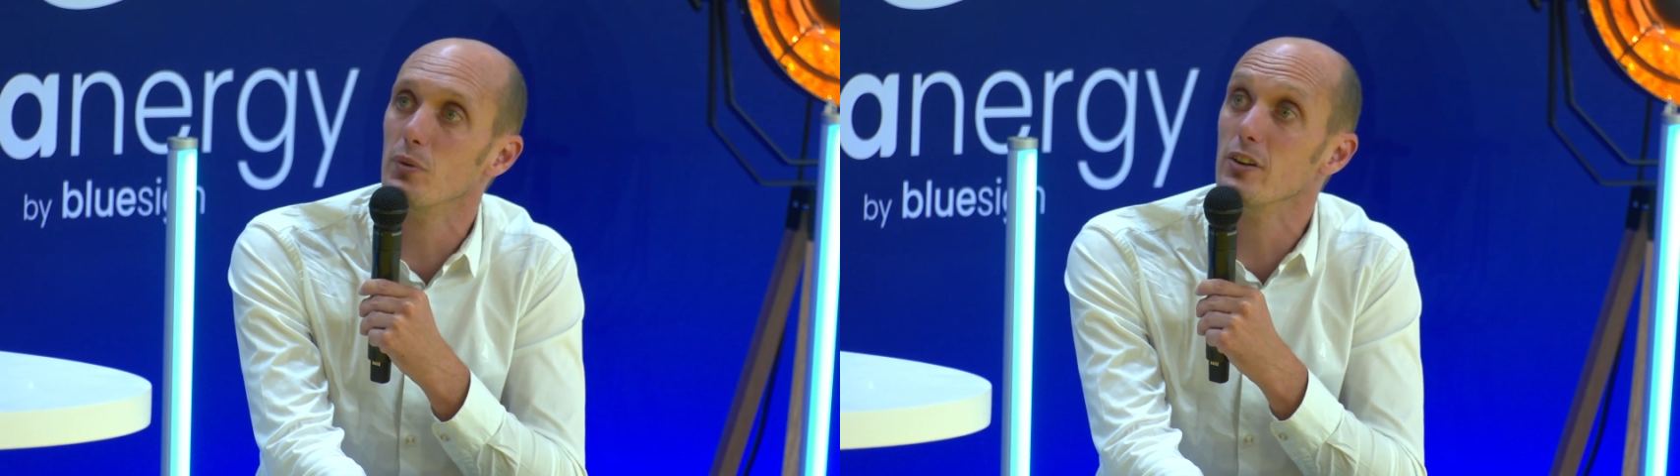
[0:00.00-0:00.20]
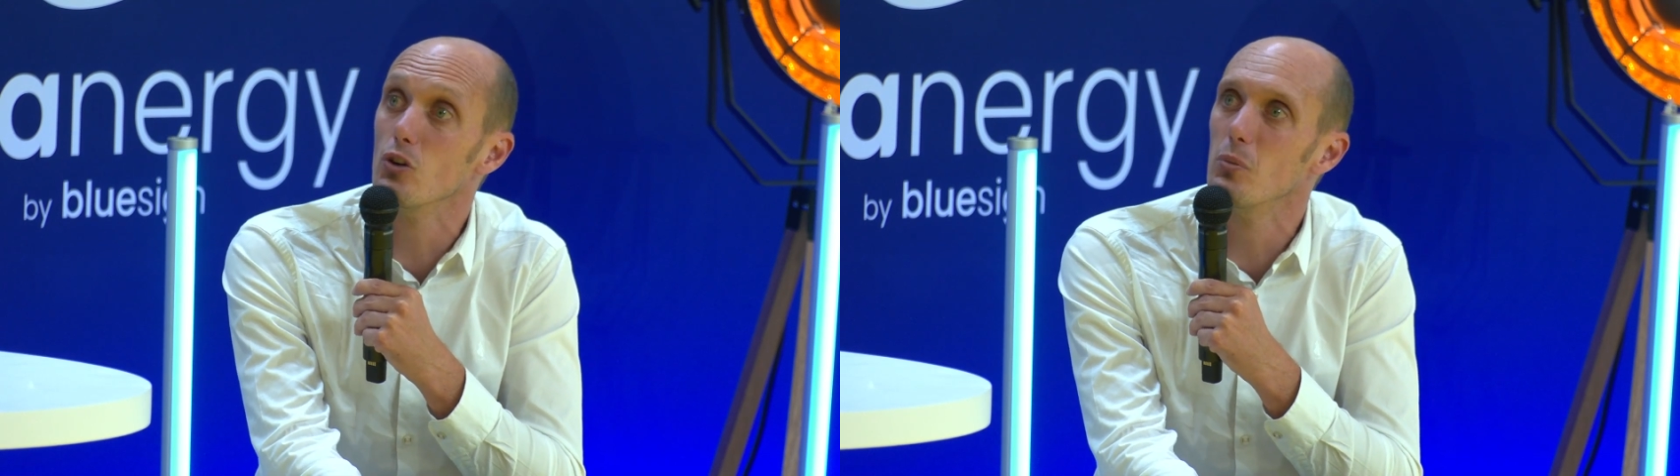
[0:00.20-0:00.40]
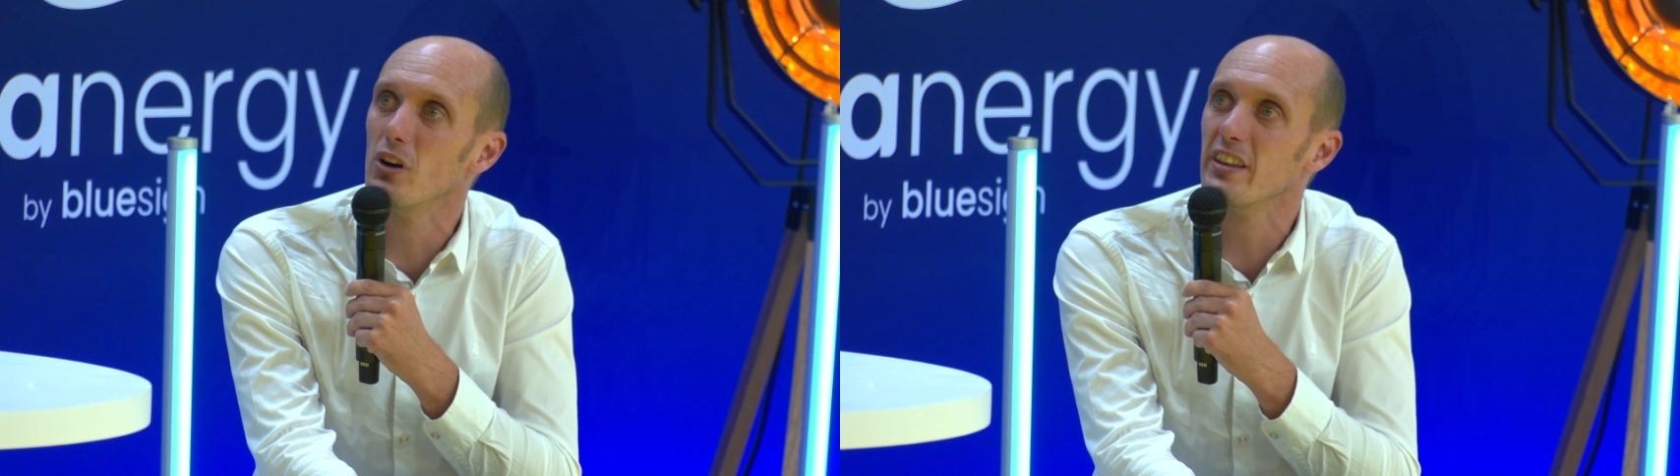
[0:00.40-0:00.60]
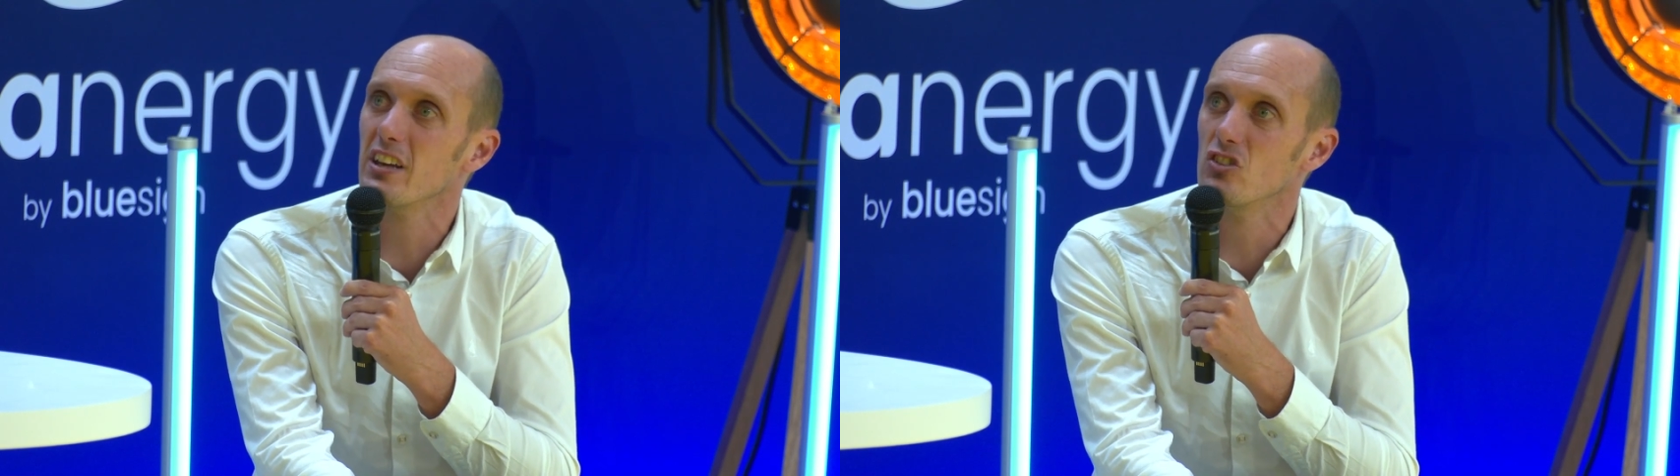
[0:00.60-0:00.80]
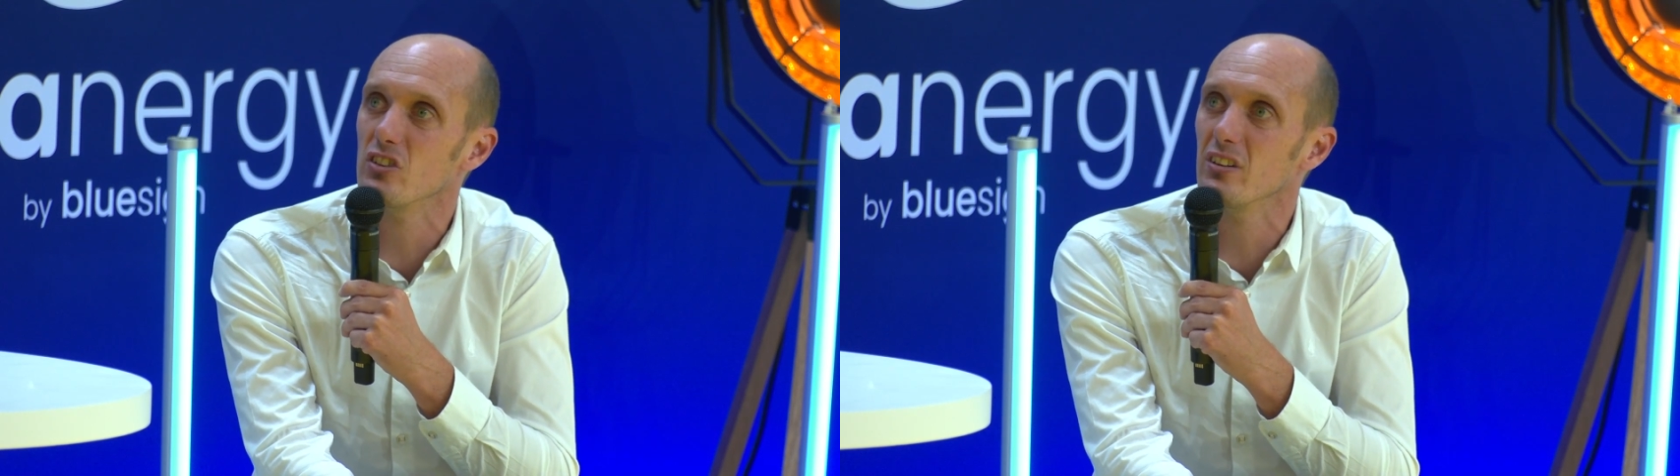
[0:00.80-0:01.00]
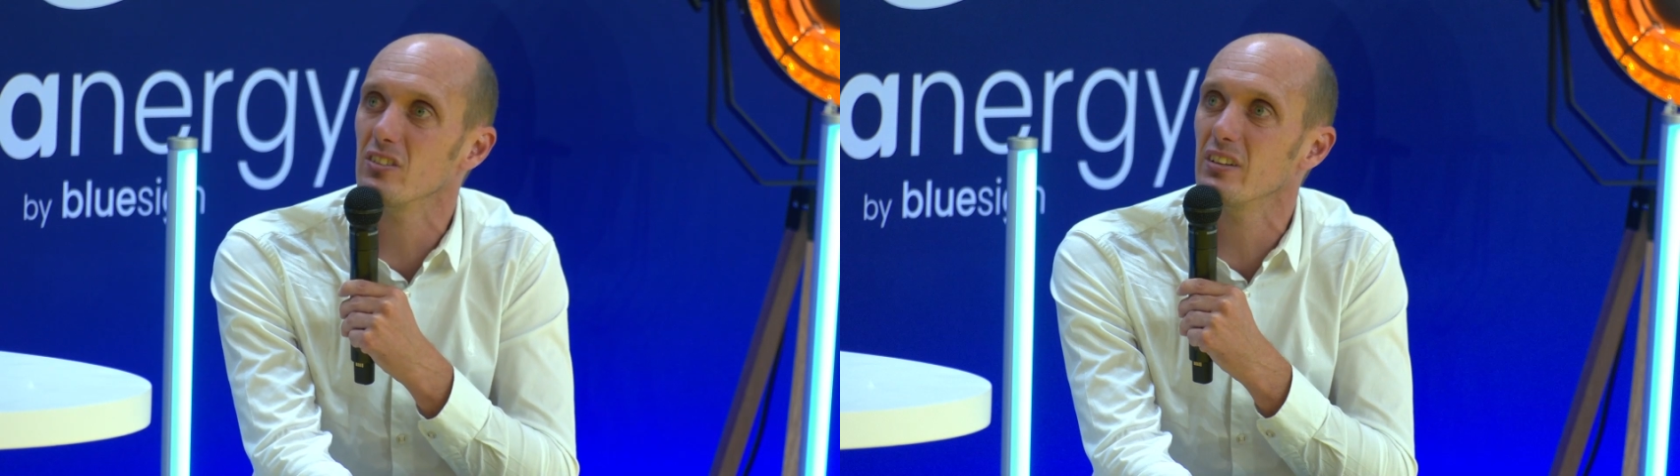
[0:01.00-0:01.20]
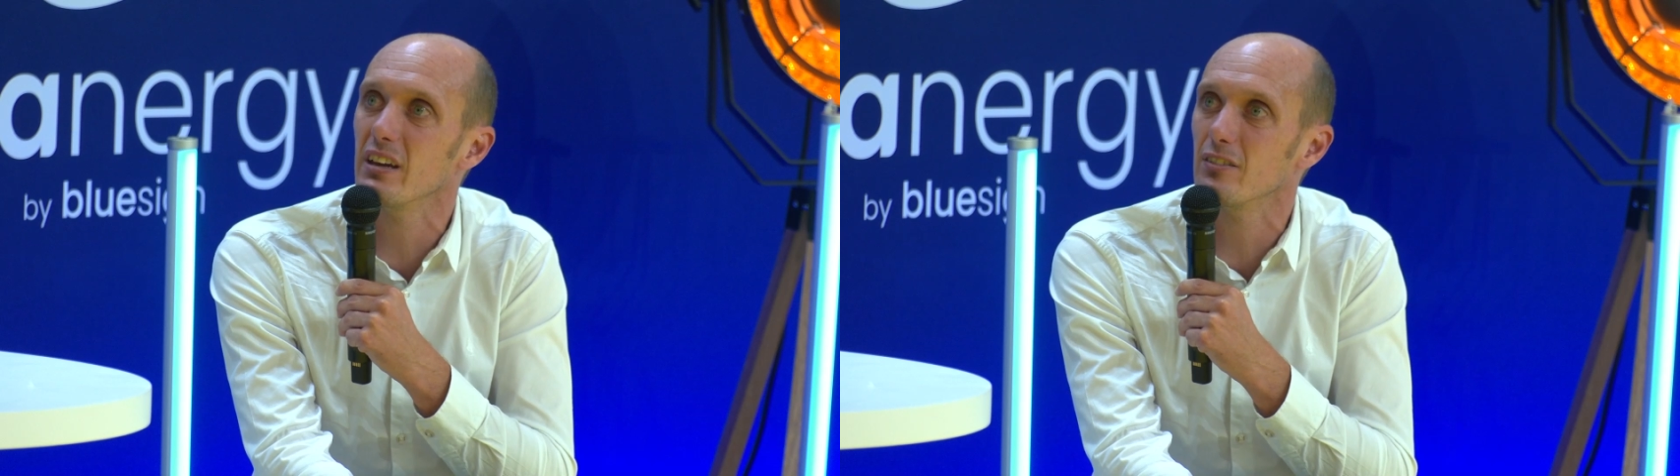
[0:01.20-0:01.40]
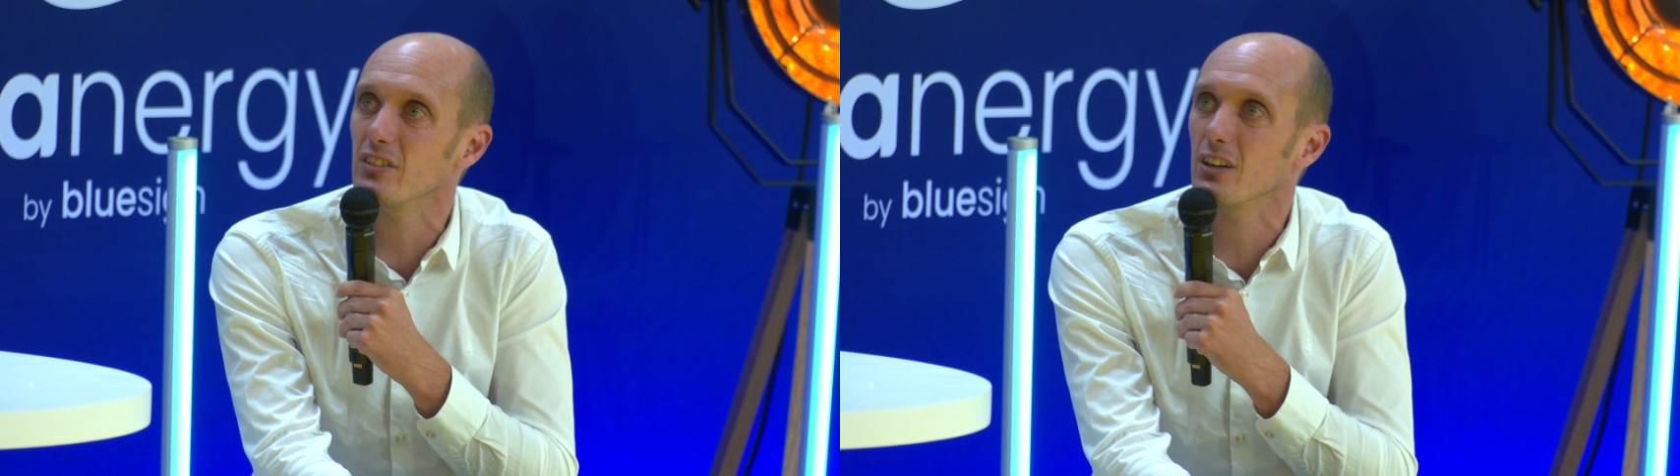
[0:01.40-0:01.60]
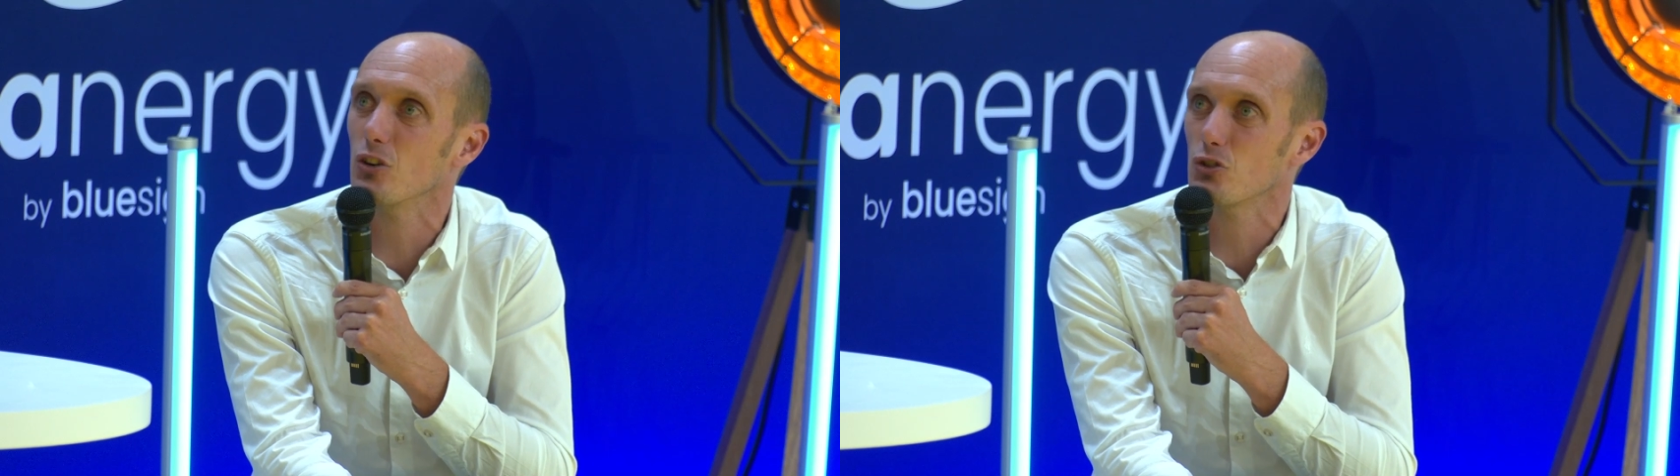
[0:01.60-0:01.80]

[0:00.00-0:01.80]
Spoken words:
renewable energy CFD